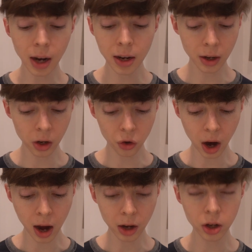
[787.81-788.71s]
I didn't
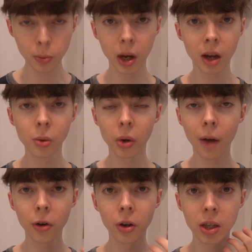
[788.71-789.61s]
dry it just because
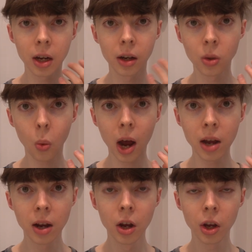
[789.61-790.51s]
whenever your skin is wet,